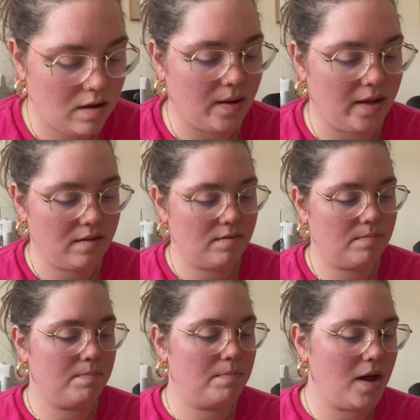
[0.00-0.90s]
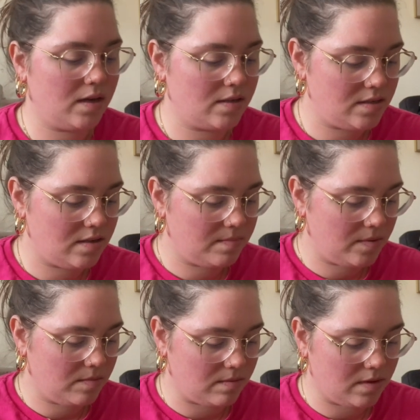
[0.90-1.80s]
okay, box number
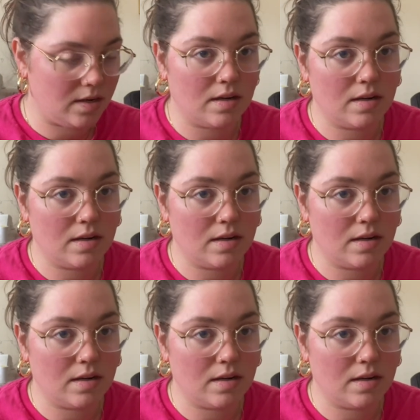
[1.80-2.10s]
one.